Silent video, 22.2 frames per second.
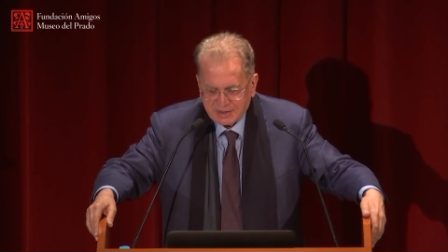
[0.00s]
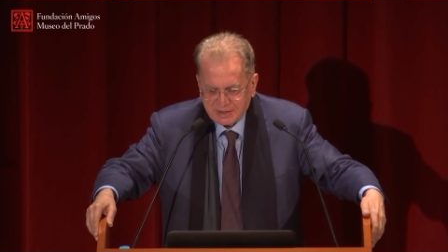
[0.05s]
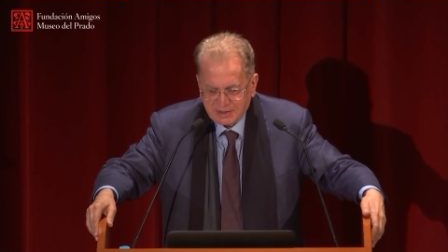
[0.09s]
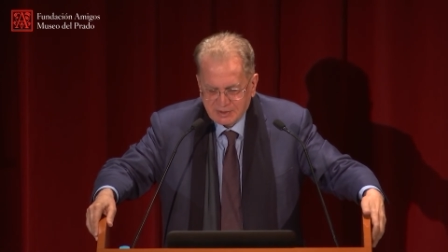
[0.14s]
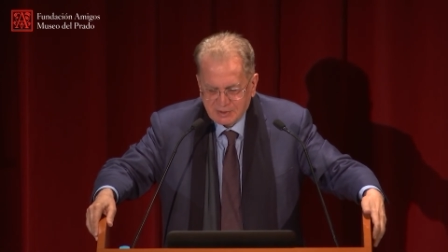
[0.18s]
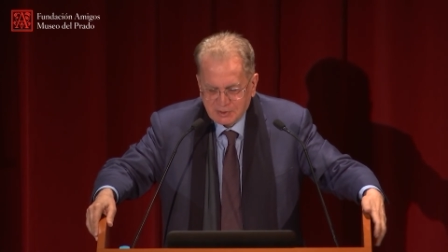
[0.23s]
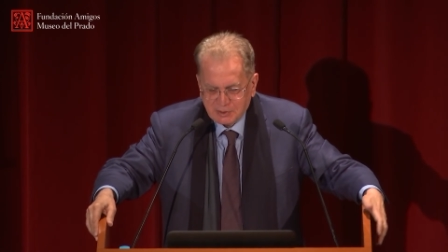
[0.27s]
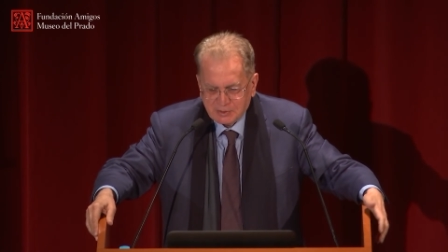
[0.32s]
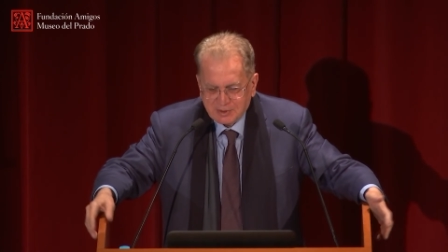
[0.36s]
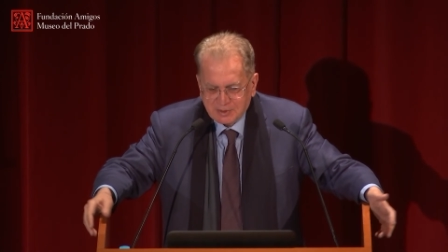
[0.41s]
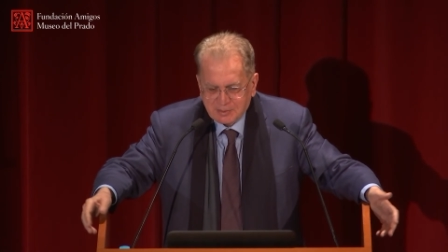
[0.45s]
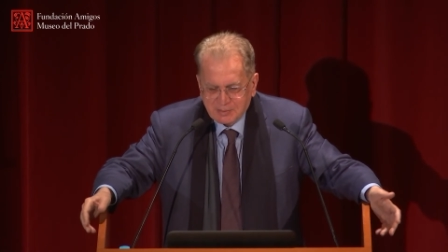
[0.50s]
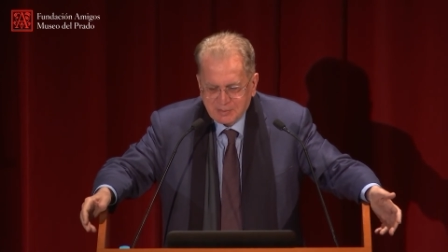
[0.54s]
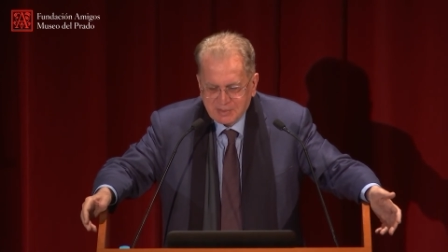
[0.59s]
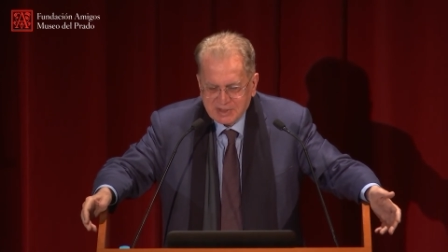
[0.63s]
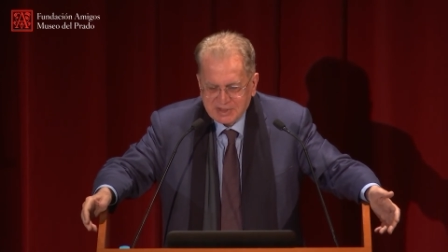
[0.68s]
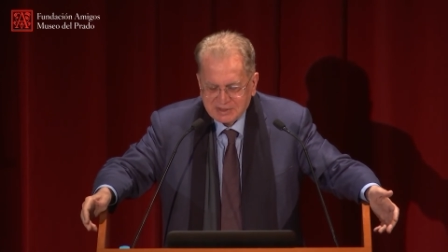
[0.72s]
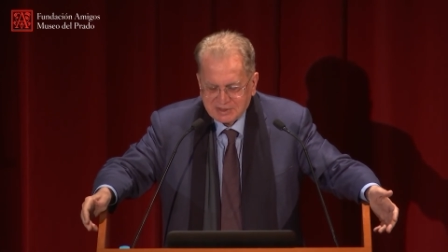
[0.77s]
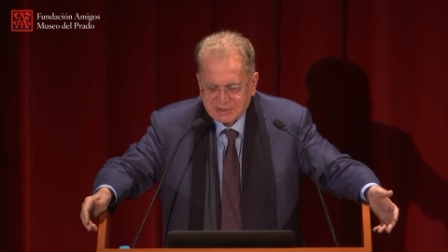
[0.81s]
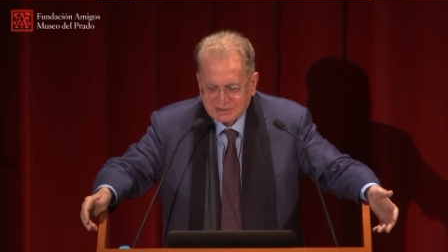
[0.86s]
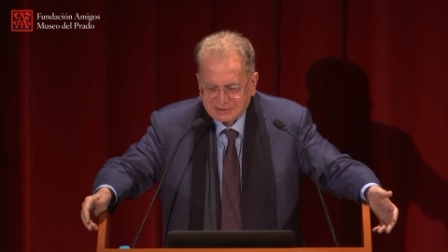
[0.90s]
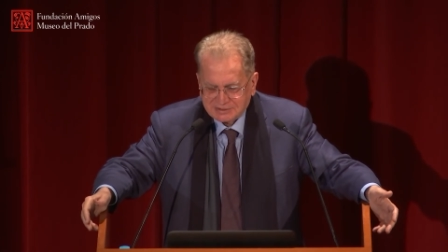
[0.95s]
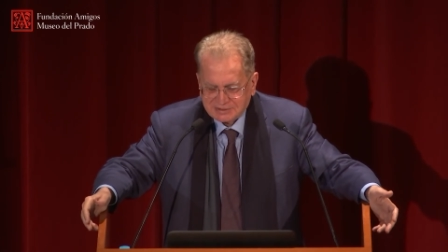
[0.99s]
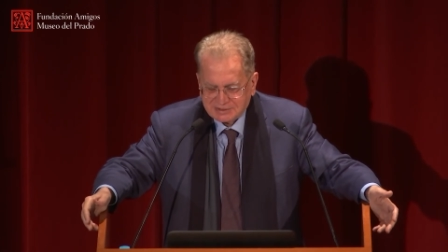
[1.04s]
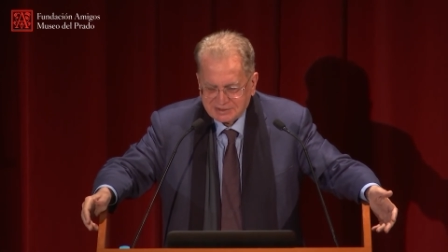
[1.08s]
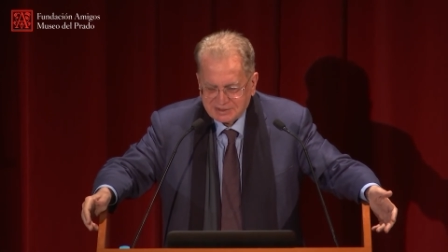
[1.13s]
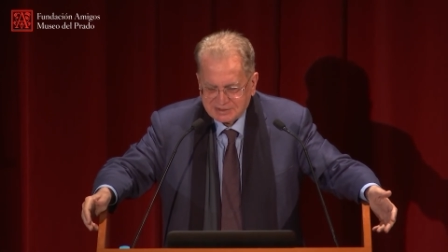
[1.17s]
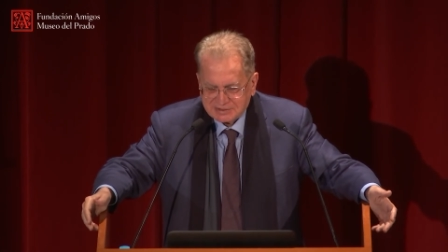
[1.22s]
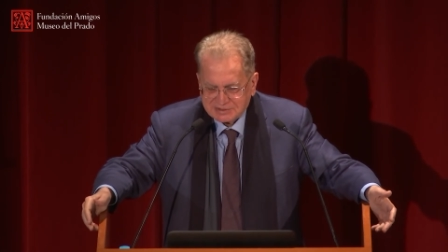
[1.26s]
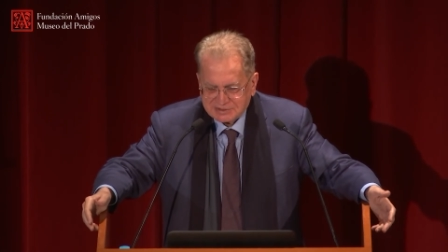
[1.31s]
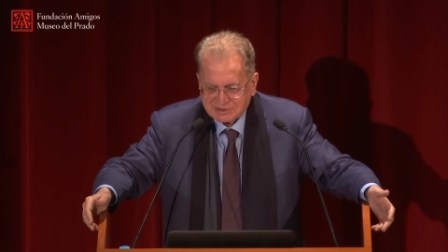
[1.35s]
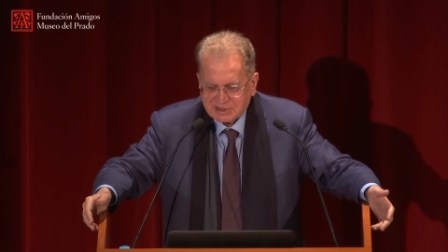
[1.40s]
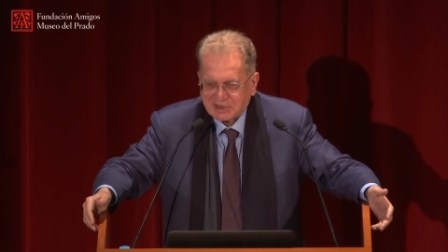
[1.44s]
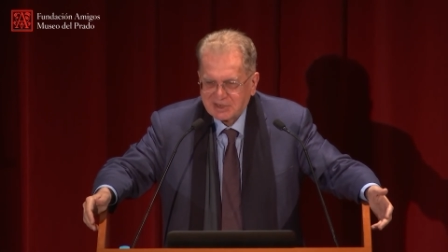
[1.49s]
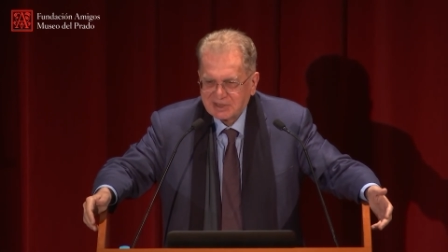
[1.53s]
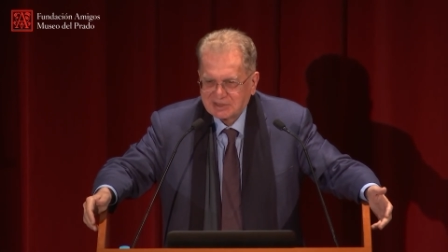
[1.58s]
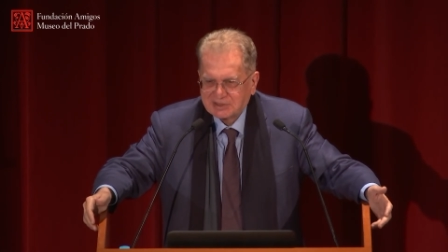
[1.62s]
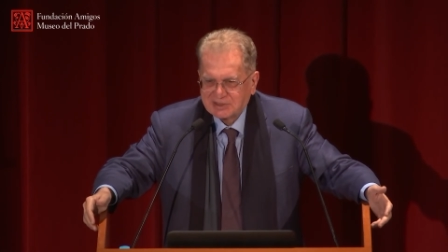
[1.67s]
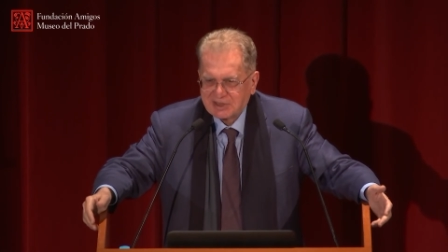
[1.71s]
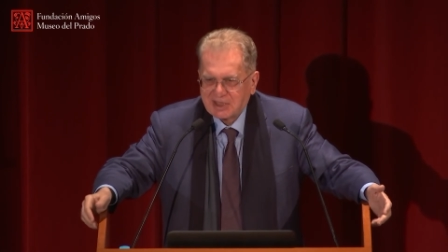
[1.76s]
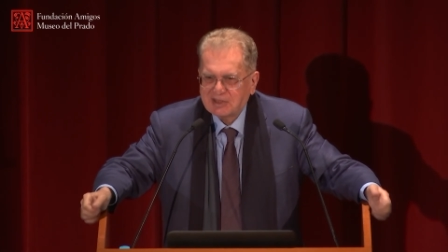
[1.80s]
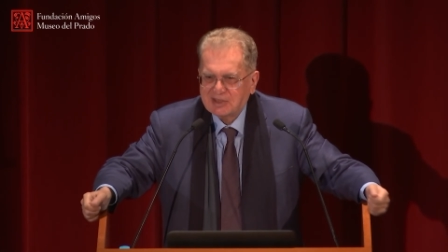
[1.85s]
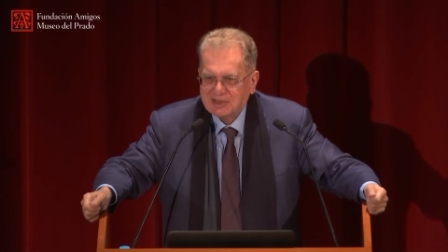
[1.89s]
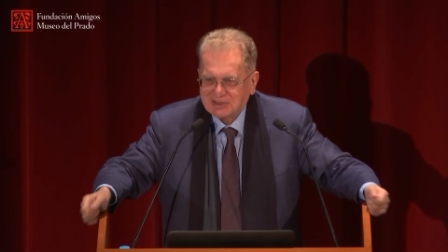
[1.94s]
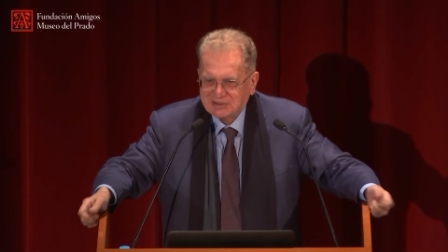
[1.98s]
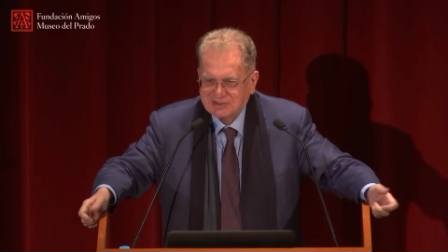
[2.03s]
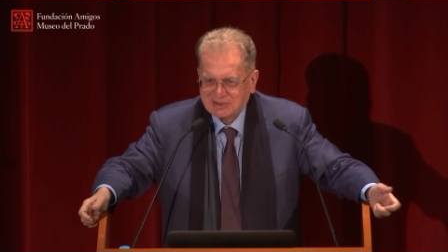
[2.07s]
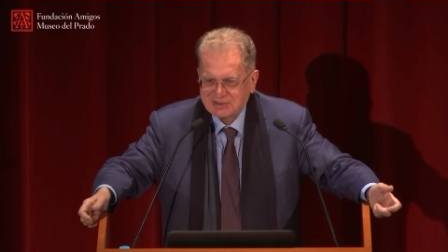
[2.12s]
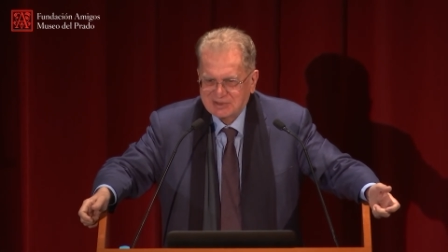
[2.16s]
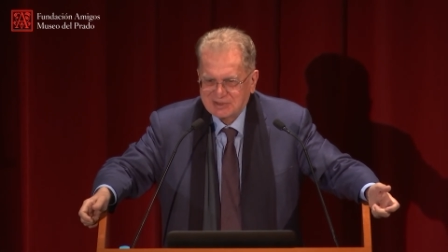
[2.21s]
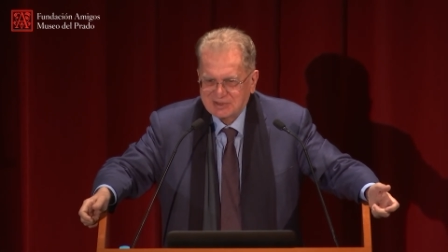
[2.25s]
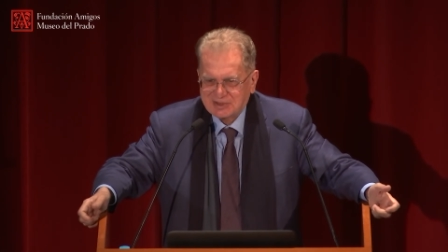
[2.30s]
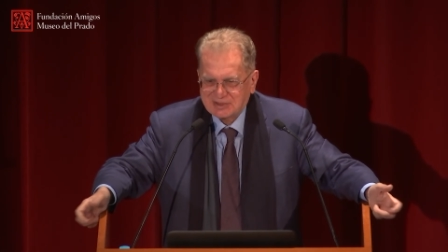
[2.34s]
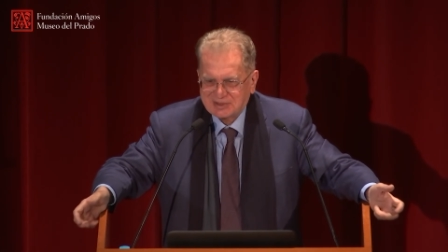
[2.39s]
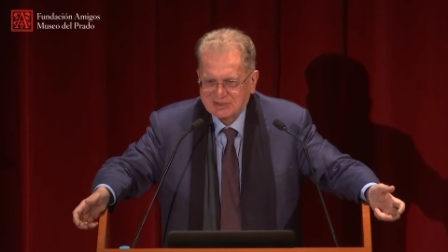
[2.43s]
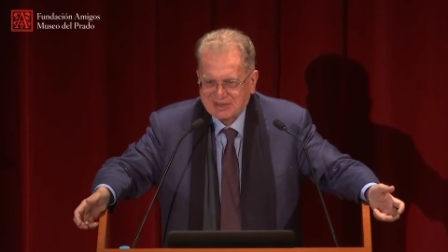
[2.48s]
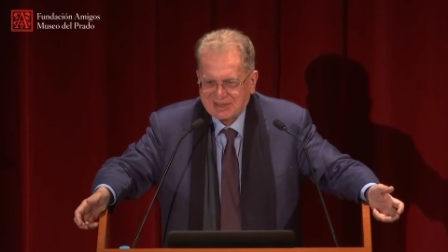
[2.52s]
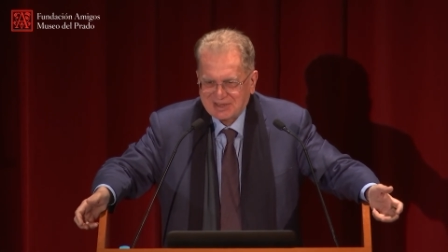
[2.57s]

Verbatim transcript: You know, being a director, I can't insist,